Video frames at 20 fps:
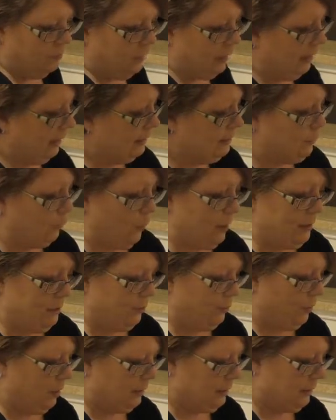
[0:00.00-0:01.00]
It's way
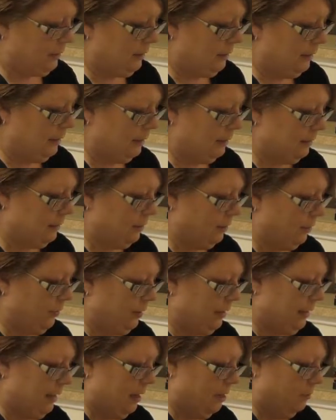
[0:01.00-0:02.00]
too hot to eat, I can tell you
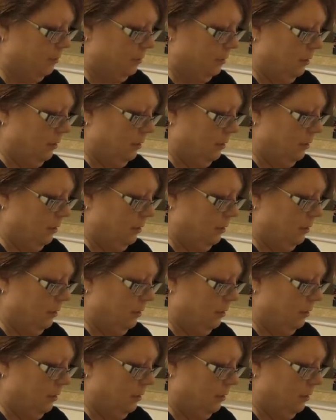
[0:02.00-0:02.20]
right now.